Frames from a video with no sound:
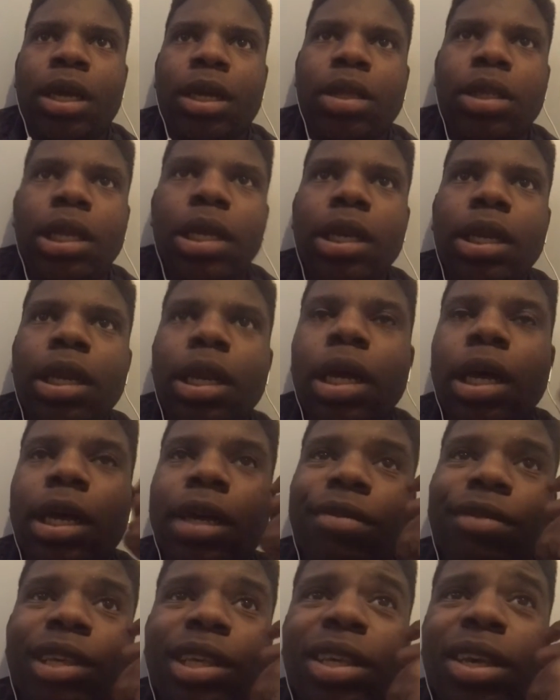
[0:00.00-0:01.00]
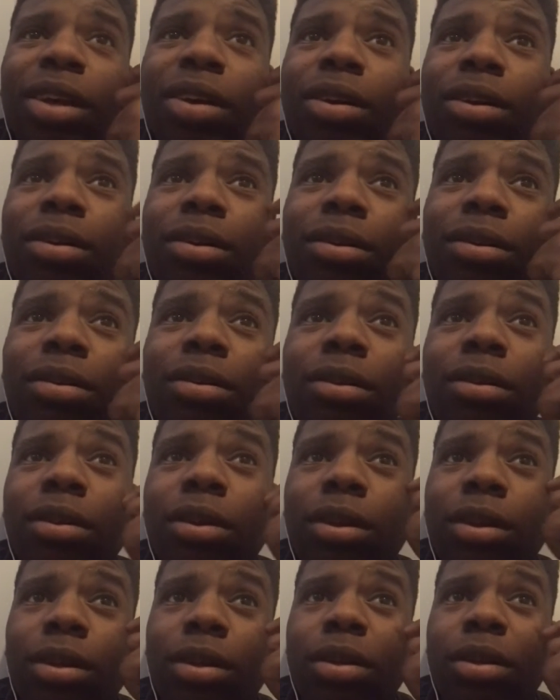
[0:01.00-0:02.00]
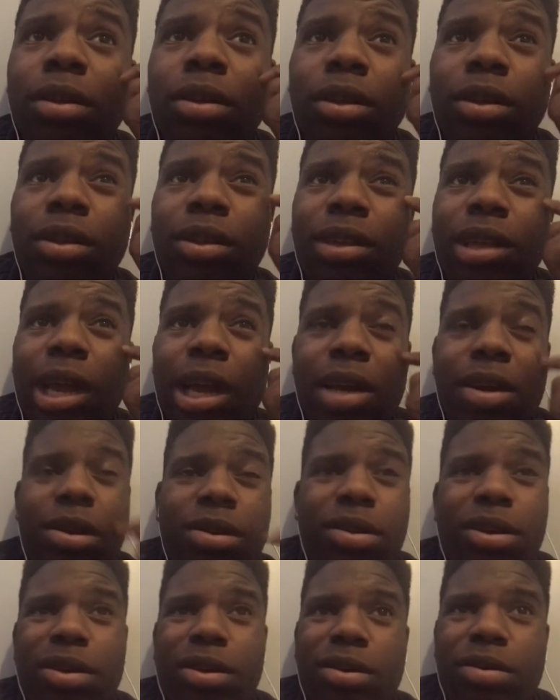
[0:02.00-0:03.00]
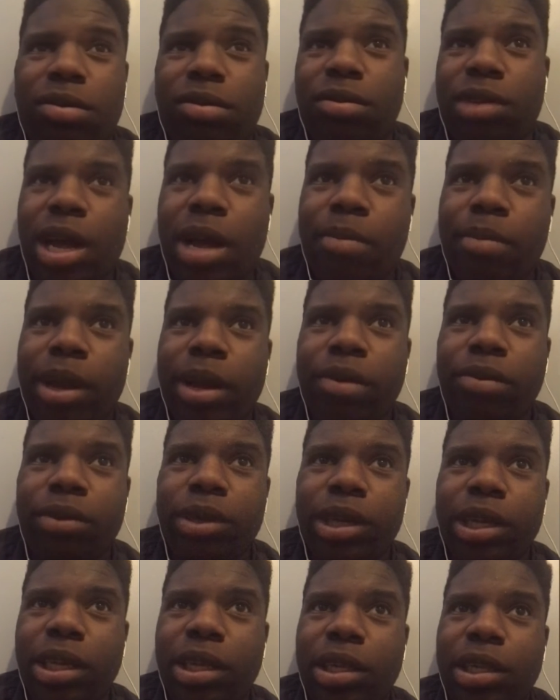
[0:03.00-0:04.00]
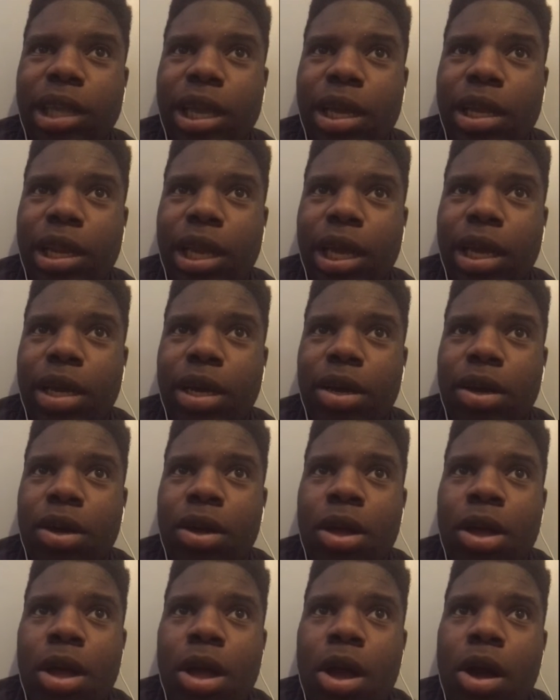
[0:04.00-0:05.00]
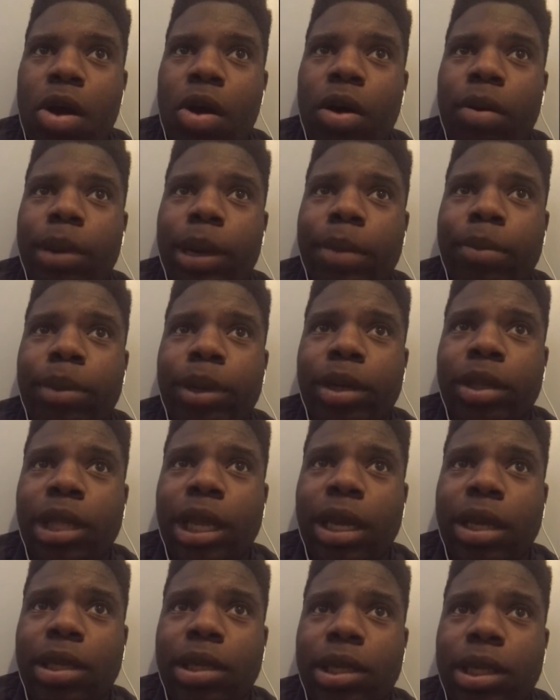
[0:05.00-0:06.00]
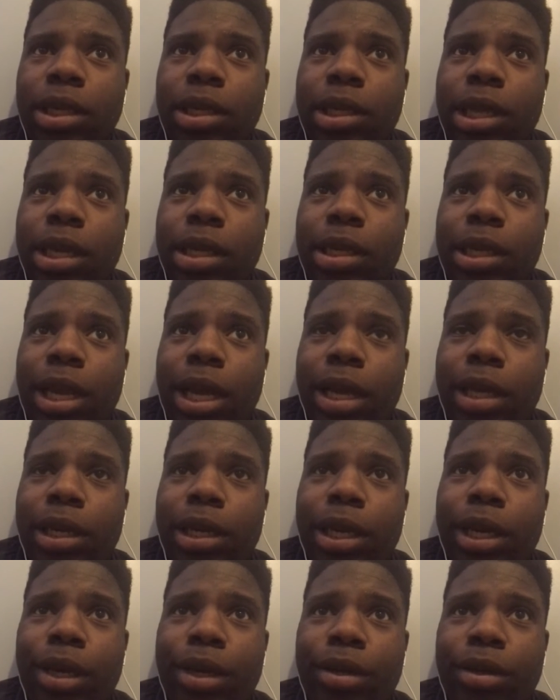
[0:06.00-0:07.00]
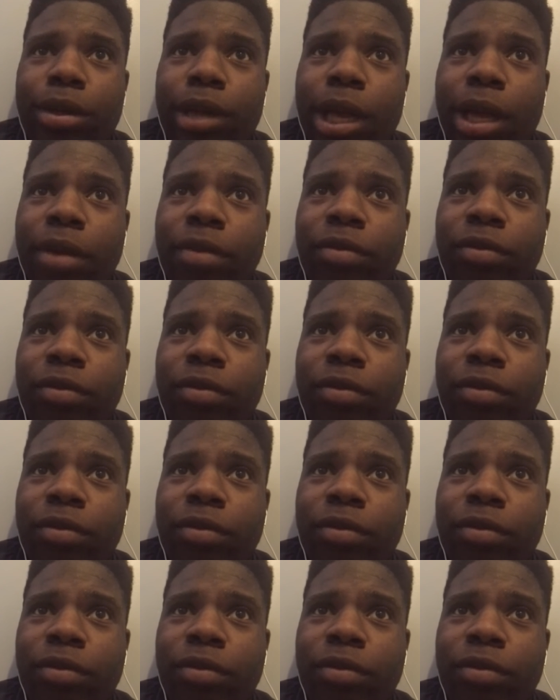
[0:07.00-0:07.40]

the love song, I don't know. I might release that, like, on my birthday, since that's, like, near, like,